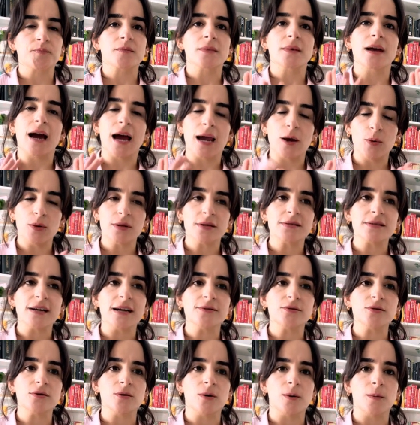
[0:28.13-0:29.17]
I will try
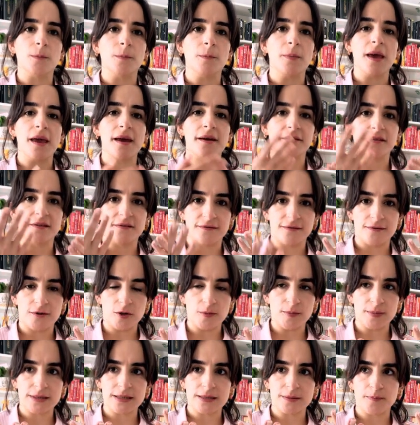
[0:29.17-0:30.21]
to compare the
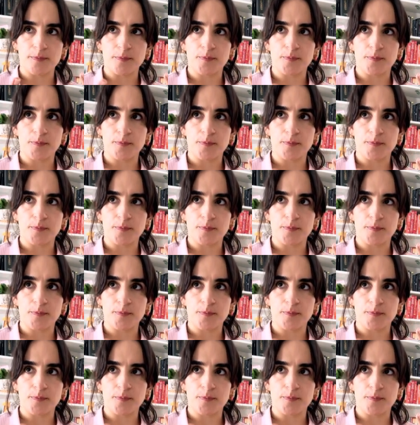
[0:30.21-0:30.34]
verbs